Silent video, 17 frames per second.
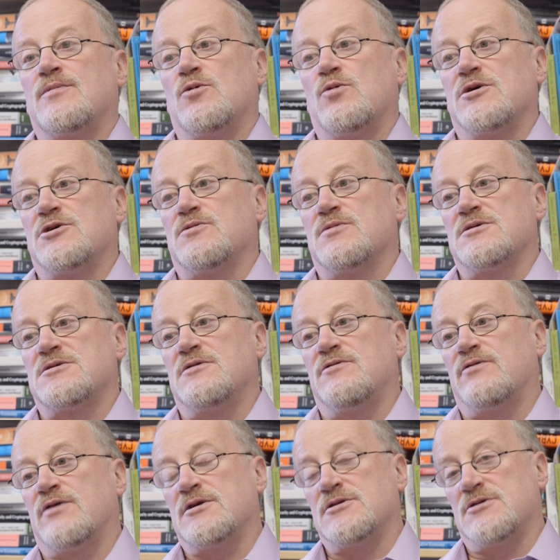which was
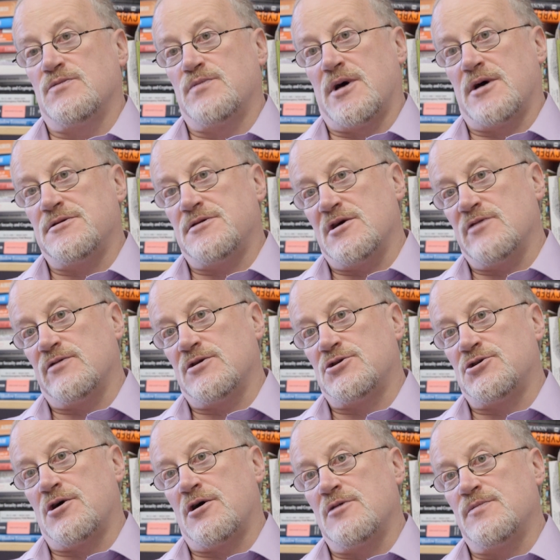invented by David
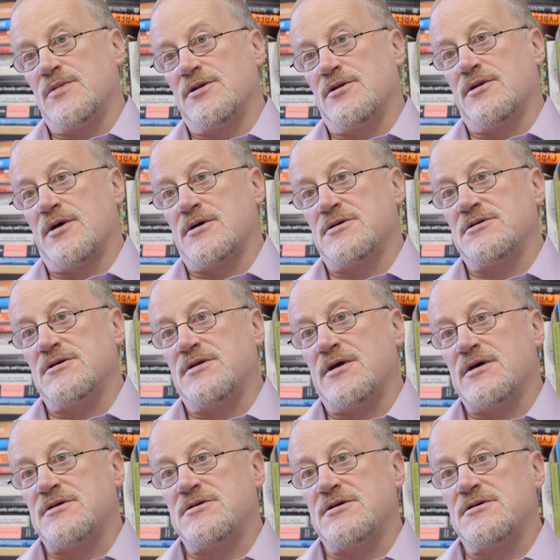Chaum in the
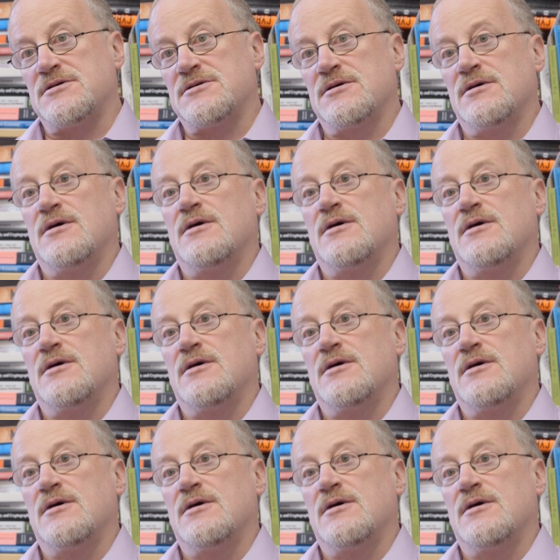1980s.